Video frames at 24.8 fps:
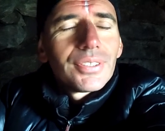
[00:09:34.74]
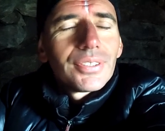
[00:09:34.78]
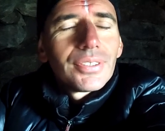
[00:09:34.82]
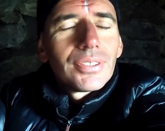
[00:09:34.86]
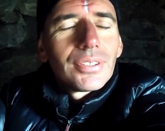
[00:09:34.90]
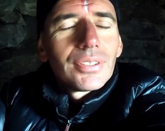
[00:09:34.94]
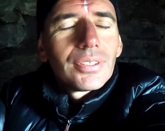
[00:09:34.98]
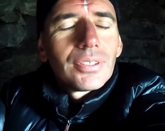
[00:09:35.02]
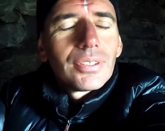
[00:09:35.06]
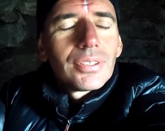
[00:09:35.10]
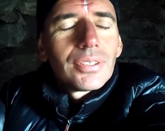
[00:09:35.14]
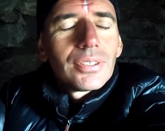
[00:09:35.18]

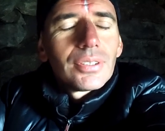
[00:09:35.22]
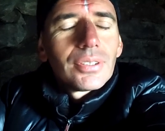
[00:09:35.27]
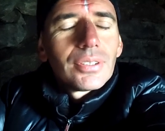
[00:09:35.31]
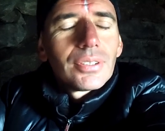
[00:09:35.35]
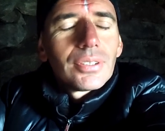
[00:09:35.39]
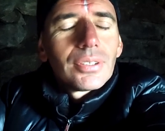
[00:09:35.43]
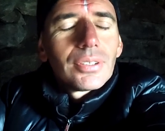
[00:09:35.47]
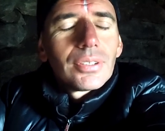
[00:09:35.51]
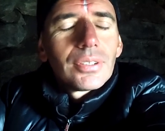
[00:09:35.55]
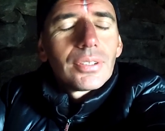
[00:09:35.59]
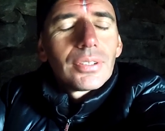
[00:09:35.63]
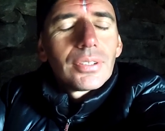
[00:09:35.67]

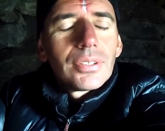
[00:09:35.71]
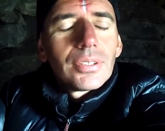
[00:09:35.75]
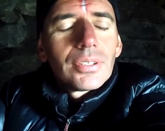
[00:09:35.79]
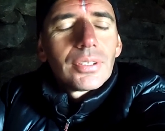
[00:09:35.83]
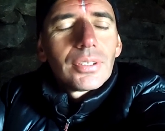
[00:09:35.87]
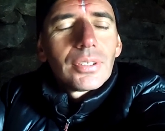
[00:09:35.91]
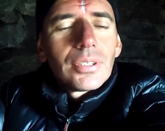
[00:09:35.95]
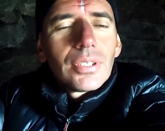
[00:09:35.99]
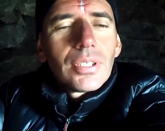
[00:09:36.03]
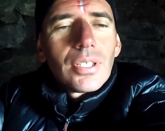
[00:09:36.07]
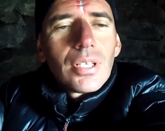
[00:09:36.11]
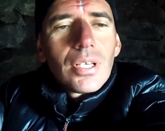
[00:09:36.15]

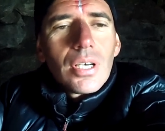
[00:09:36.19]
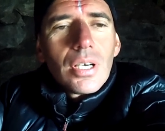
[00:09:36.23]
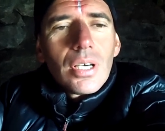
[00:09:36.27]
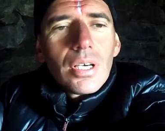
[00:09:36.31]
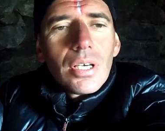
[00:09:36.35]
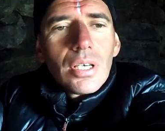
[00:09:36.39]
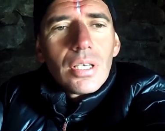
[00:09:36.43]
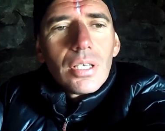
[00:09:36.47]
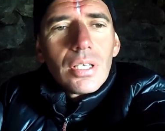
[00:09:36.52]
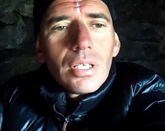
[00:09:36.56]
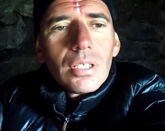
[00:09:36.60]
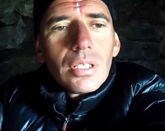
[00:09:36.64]

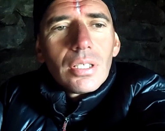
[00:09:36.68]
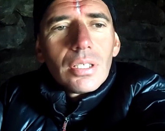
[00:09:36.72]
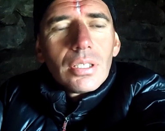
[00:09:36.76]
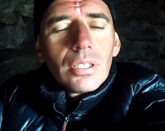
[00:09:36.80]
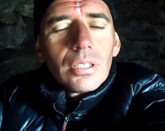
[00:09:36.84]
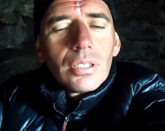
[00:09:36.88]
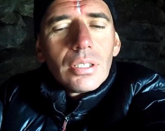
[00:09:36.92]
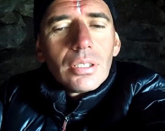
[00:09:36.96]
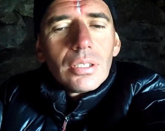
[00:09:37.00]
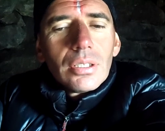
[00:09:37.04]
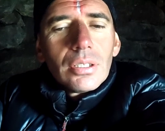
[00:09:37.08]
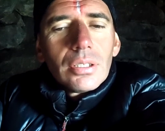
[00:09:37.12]

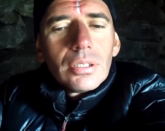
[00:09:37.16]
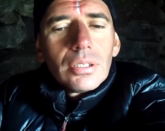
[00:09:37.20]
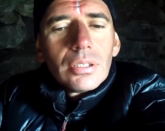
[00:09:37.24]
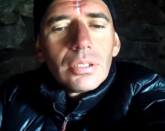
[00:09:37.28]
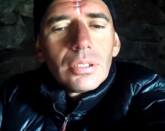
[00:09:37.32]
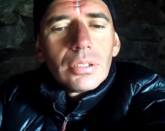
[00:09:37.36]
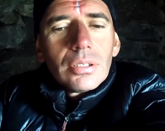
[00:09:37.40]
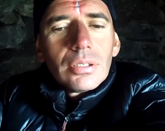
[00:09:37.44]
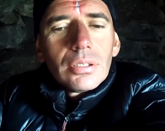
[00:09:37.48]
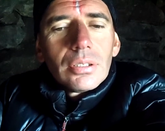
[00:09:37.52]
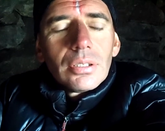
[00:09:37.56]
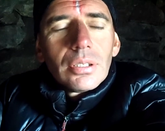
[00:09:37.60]

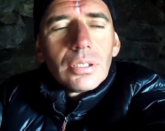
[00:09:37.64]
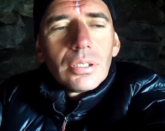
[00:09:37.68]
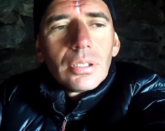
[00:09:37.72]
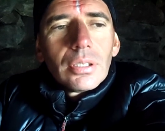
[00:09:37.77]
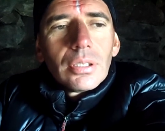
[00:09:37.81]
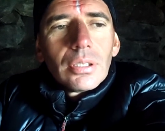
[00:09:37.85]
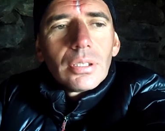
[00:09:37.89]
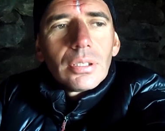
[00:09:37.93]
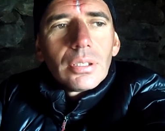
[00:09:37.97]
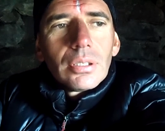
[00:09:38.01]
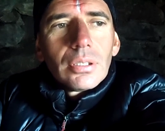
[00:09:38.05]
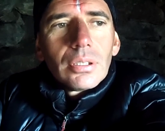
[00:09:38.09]

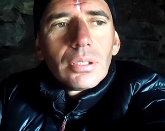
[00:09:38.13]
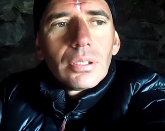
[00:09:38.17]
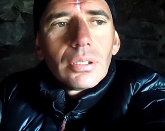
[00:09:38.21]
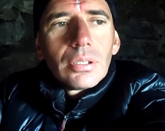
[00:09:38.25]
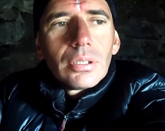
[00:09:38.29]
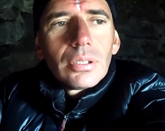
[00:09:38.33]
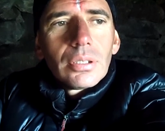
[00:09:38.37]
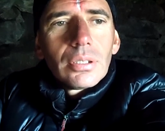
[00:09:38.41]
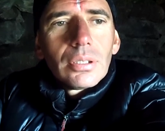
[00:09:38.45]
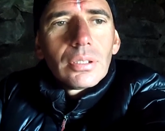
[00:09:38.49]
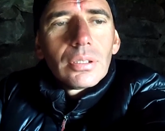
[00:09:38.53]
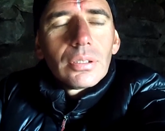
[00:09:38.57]

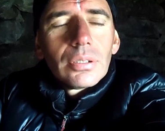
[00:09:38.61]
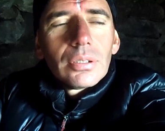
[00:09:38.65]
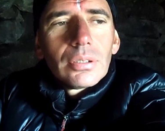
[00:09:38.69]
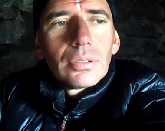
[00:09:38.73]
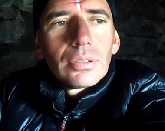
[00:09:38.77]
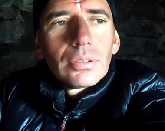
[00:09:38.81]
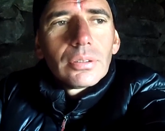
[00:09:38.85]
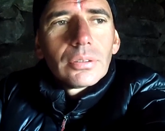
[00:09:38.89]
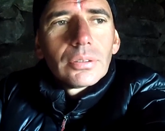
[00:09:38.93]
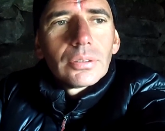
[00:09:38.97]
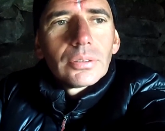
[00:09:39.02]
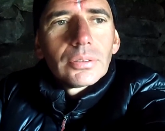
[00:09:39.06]

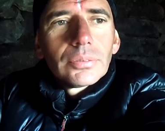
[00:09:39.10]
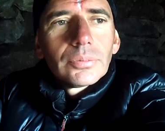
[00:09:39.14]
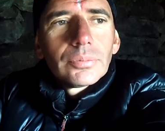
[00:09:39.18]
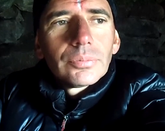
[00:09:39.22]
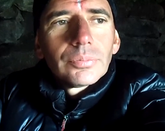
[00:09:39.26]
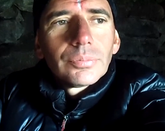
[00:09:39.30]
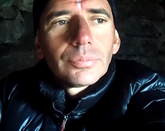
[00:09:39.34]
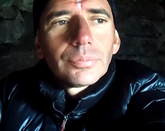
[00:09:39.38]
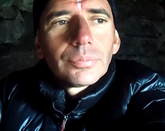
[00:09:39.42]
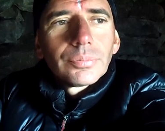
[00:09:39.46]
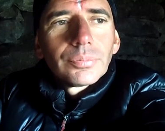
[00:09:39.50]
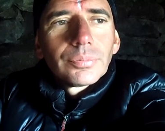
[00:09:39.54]

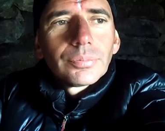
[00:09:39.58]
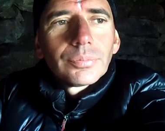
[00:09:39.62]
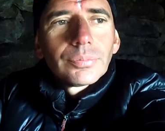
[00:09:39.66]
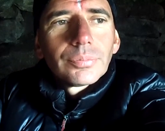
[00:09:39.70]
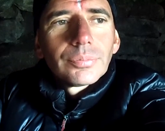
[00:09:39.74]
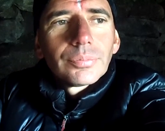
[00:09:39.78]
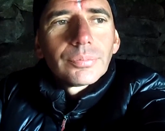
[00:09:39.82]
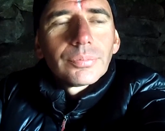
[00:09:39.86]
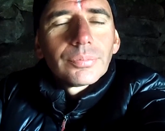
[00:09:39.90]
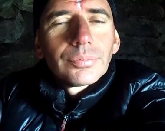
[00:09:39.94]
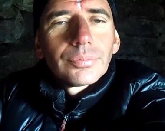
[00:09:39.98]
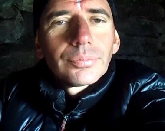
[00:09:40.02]

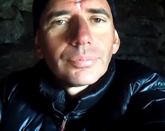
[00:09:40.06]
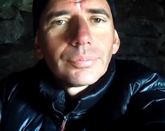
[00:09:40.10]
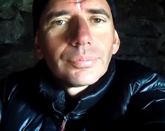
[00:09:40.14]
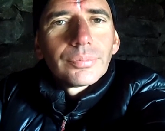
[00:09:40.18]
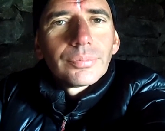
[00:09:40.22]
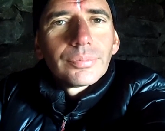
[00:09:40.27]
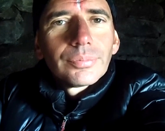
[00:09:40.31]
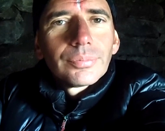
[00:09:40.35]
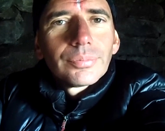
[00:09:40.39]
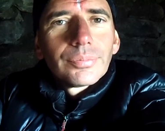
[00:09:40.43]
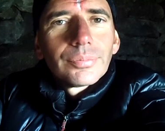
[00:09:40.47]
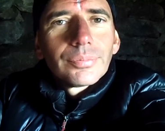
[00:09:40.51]
(silence)